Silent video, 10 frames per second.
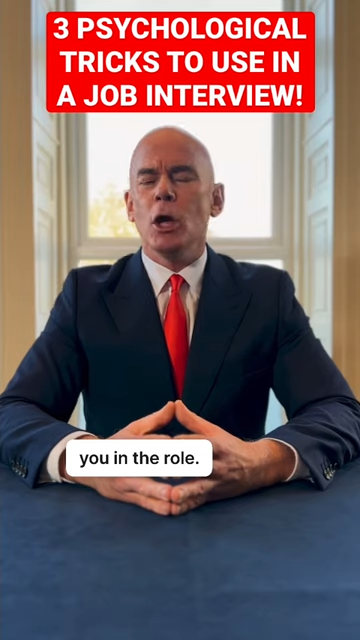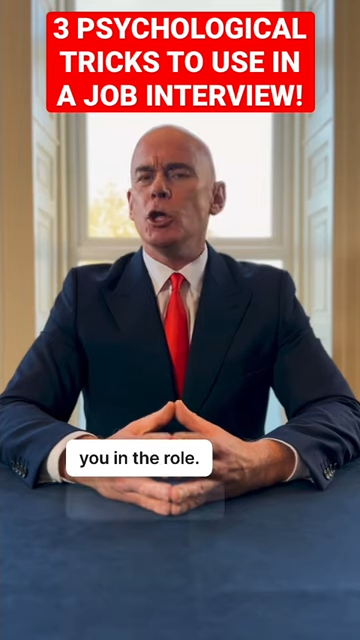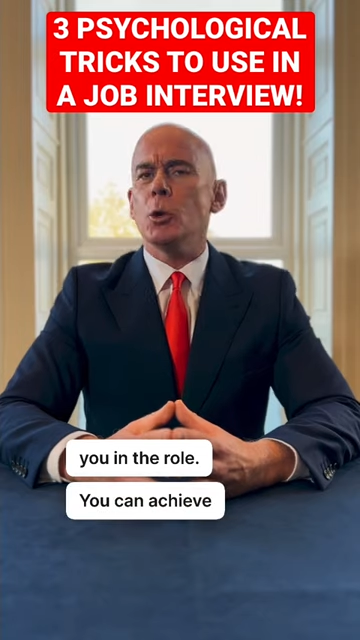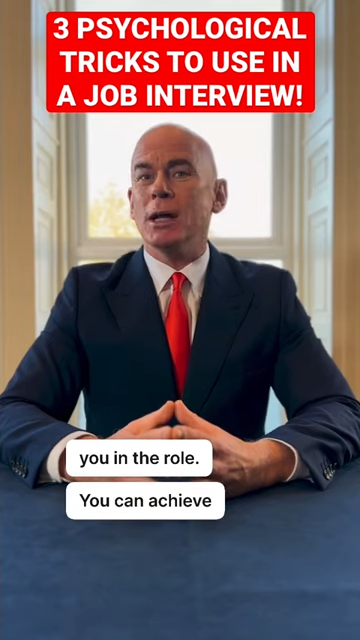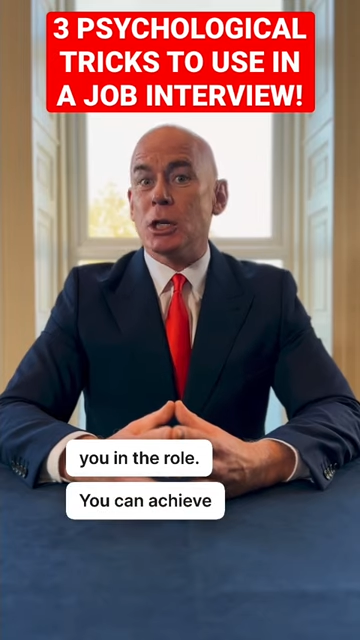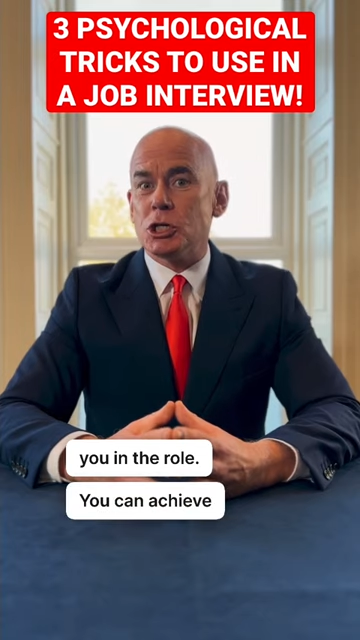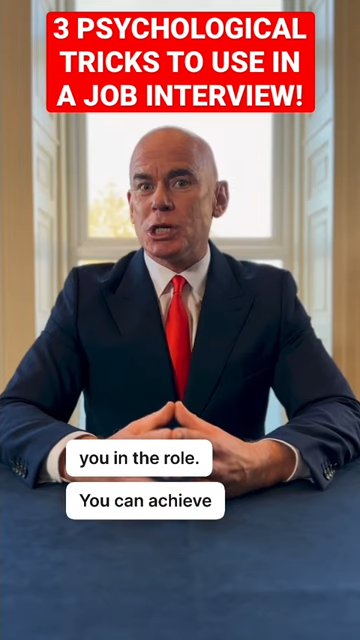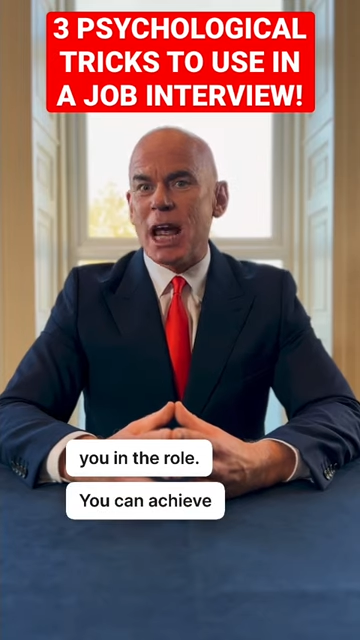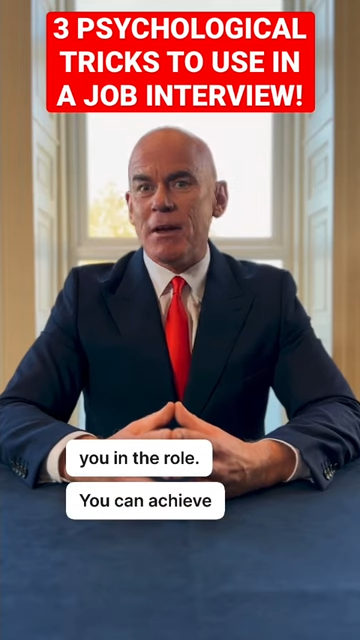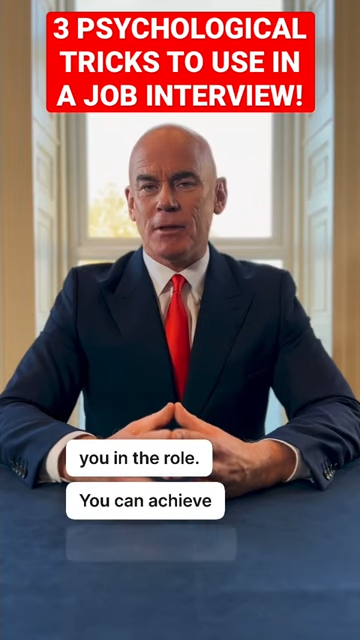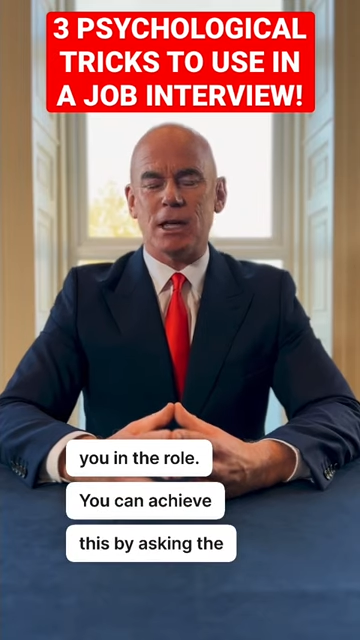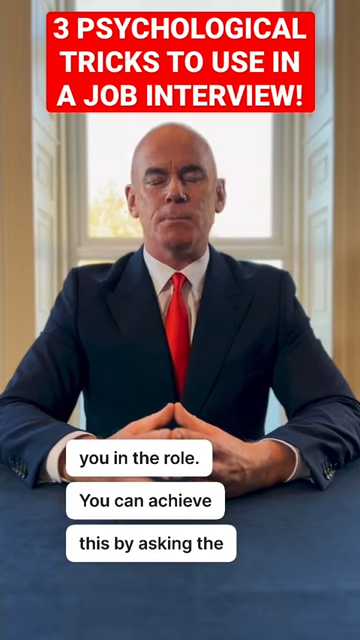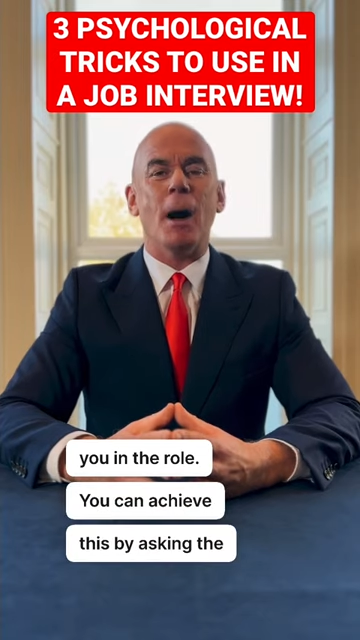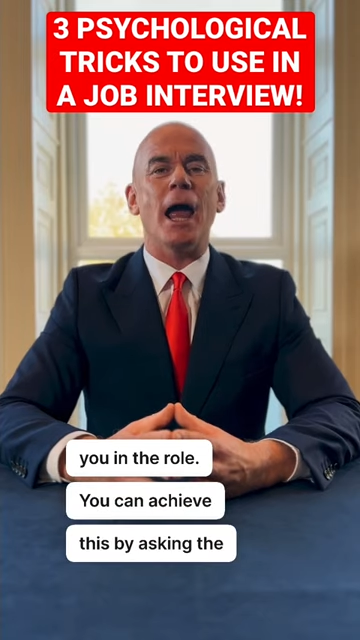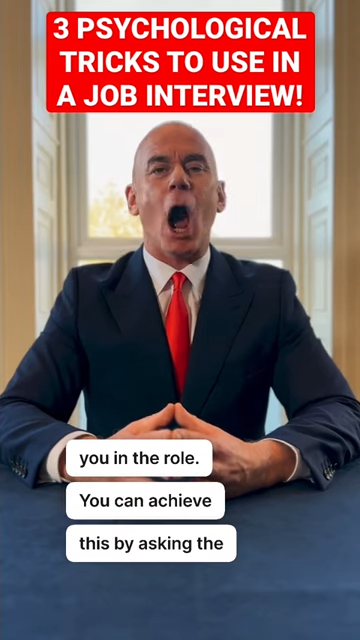You can achieve this
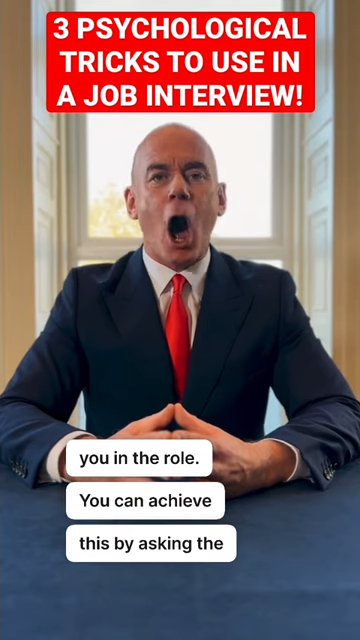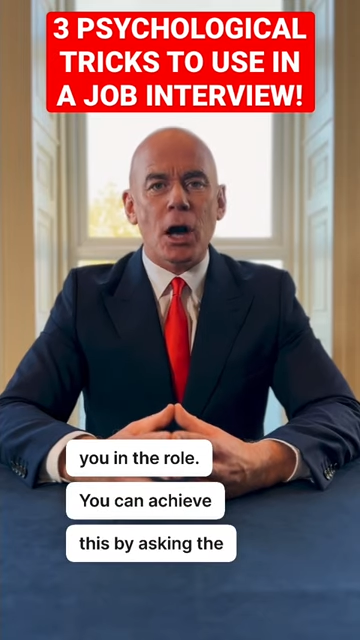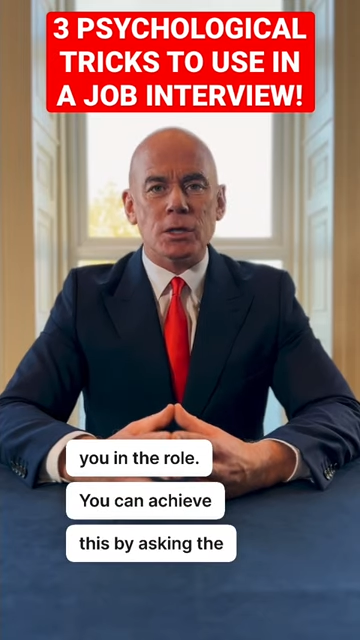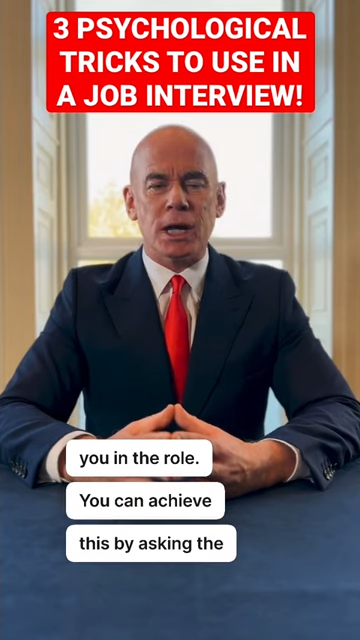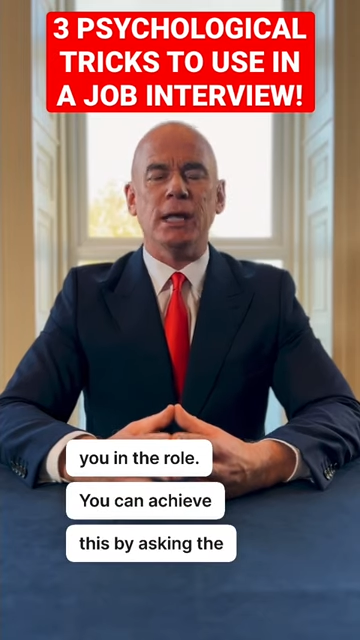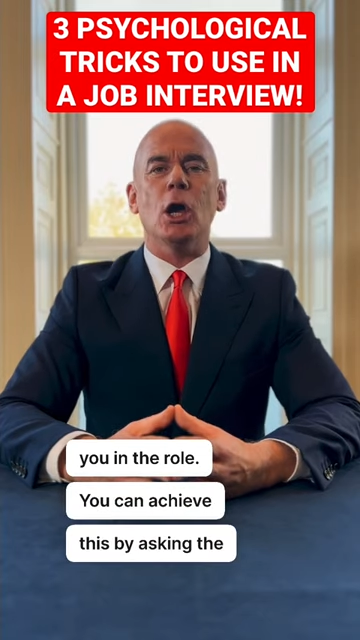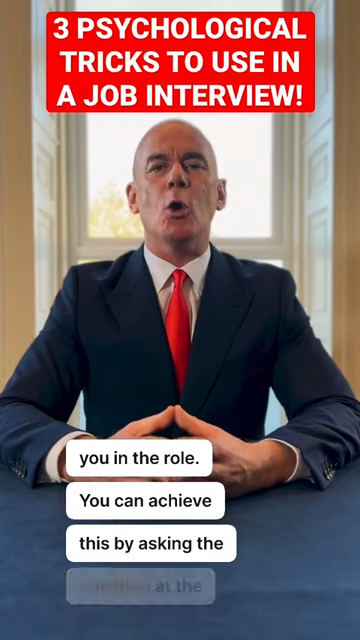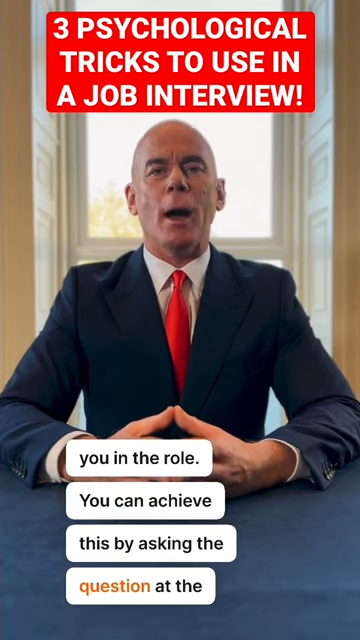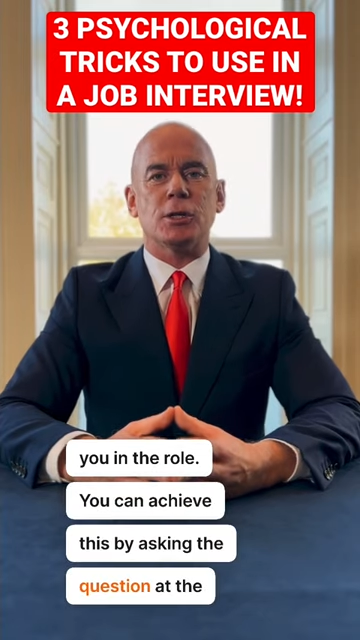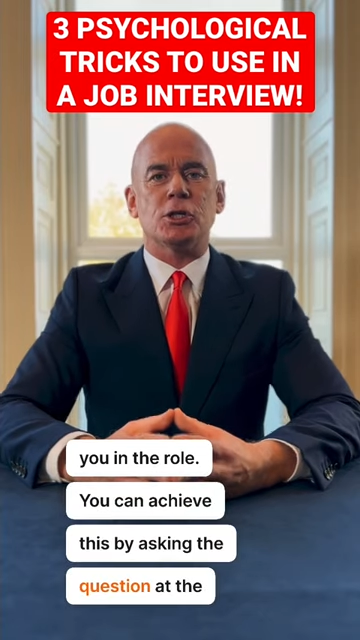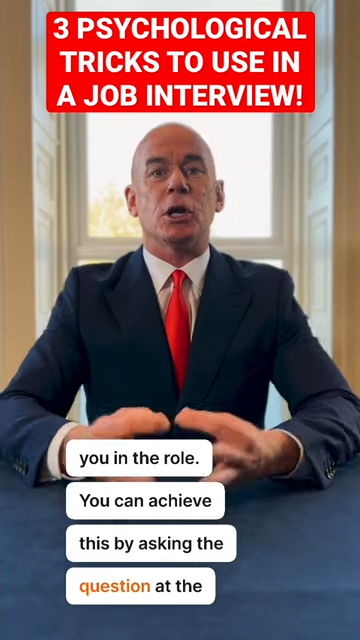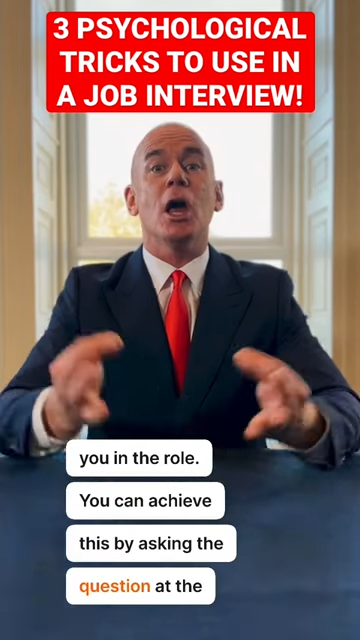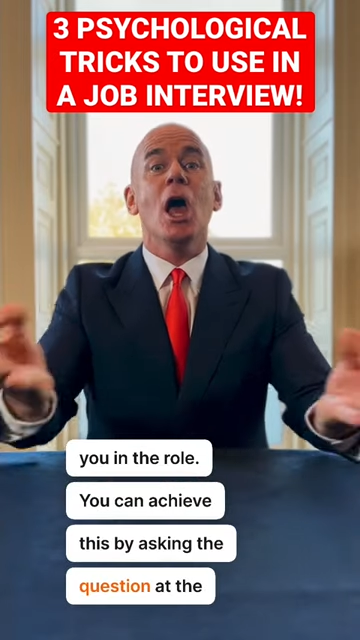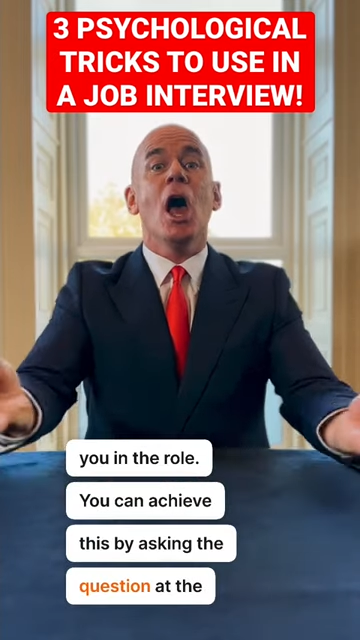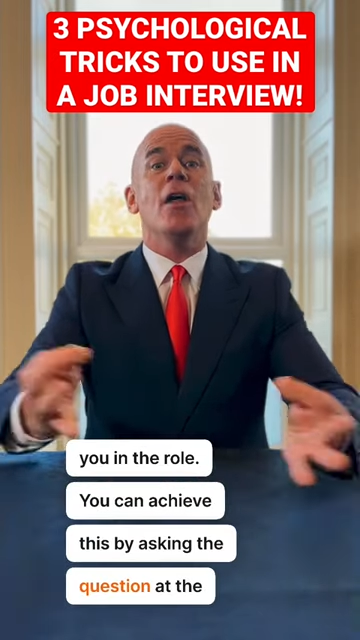by asking the question
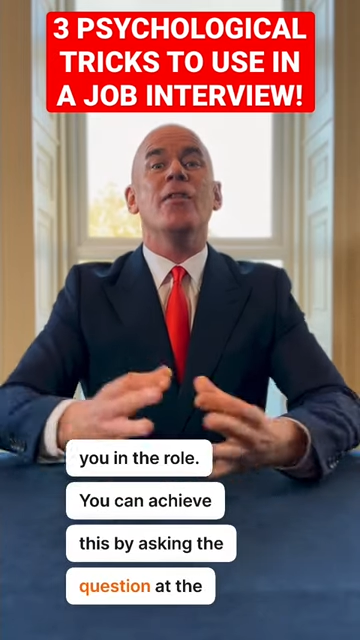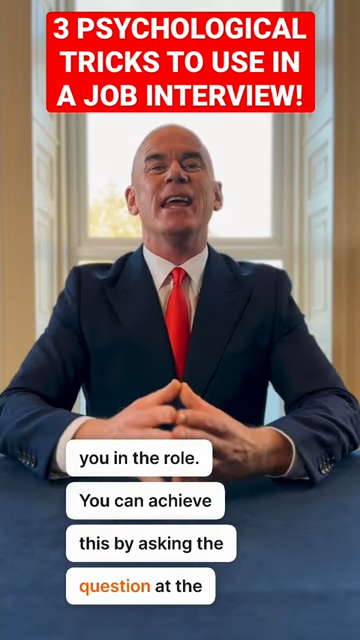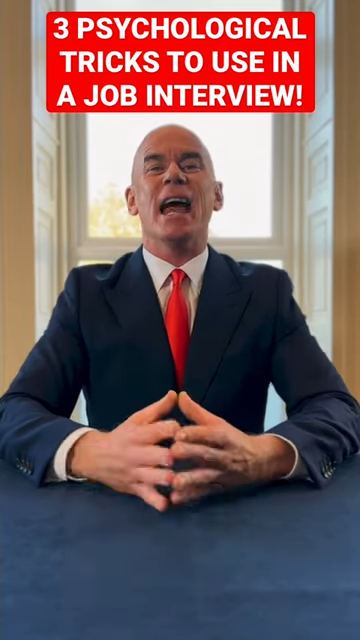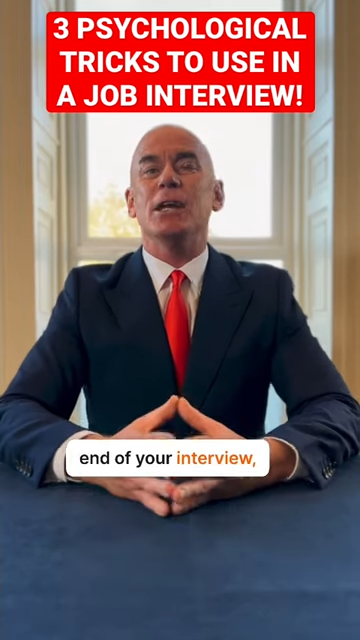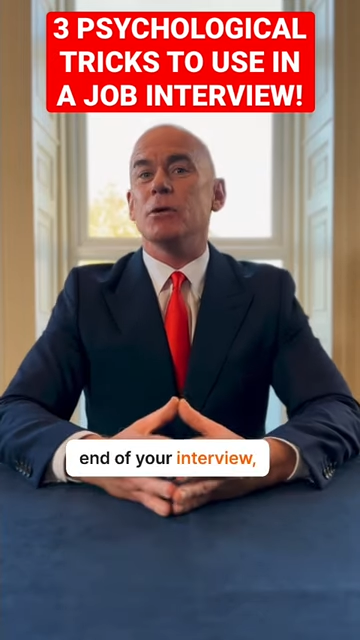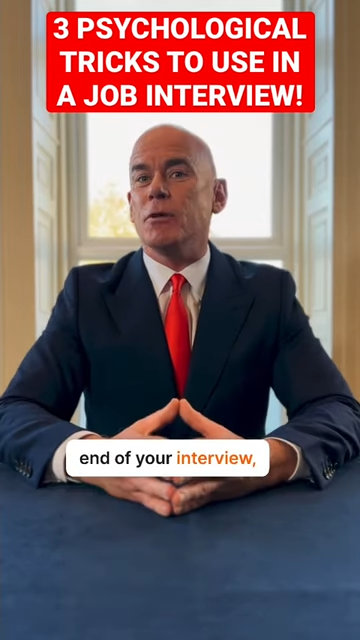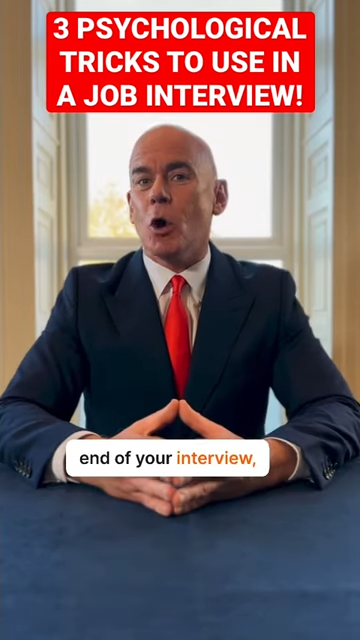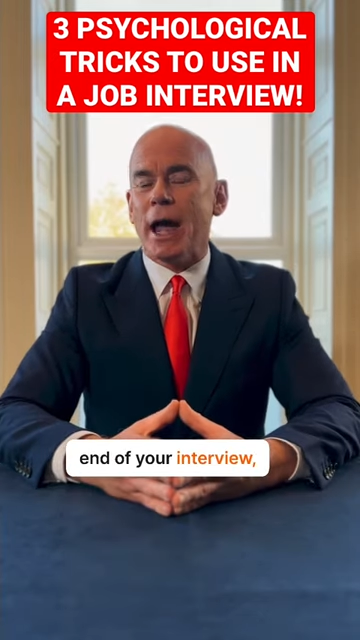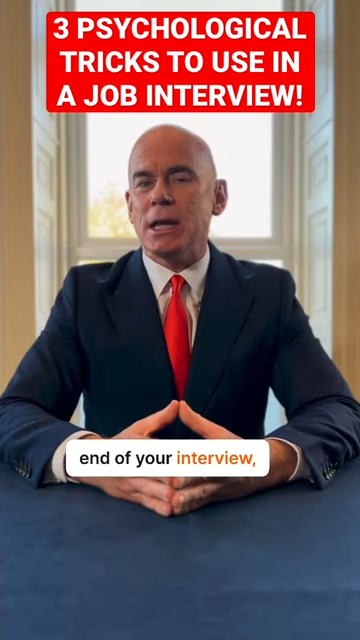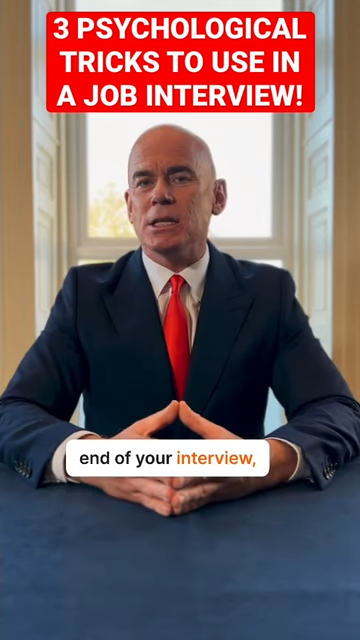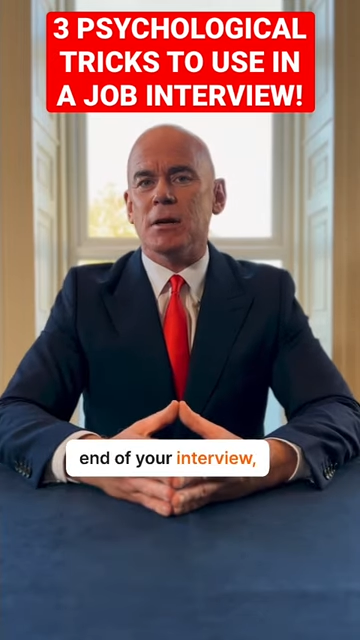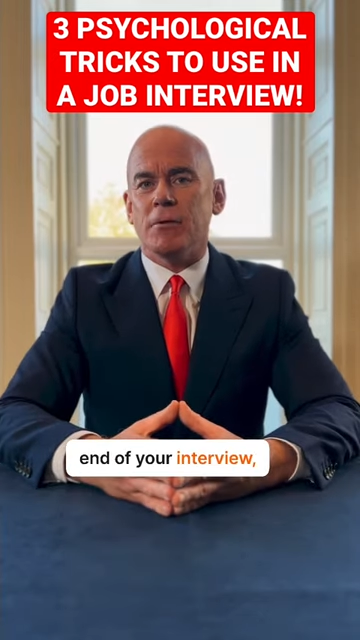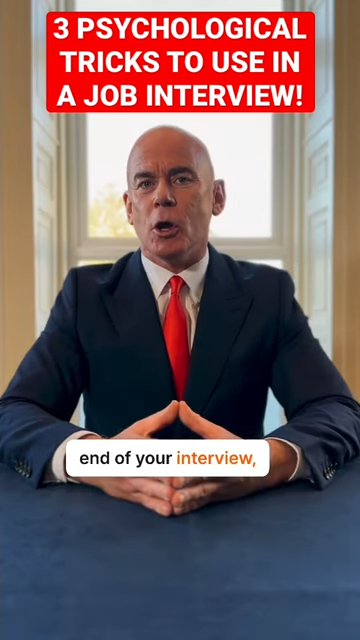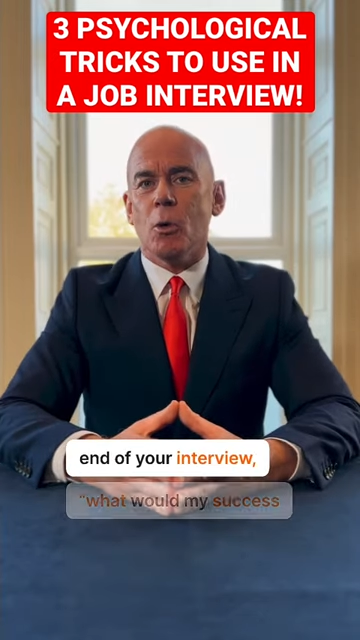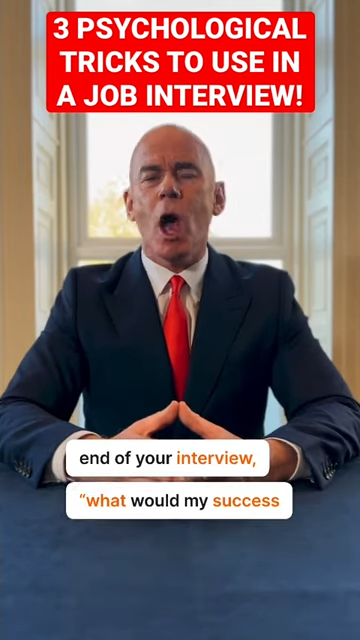at the end of your
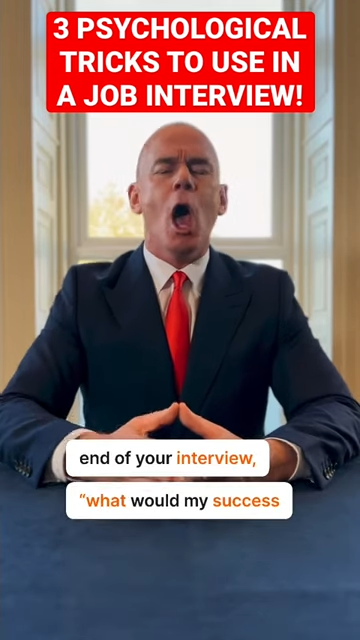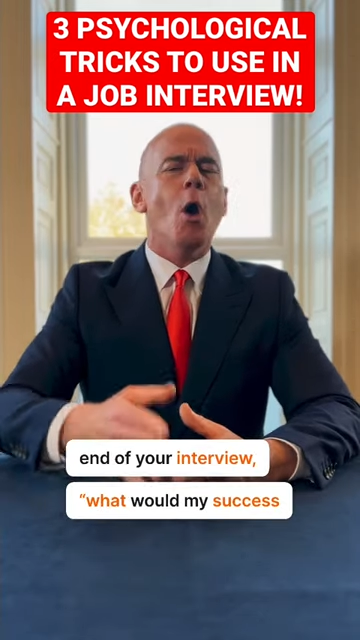interview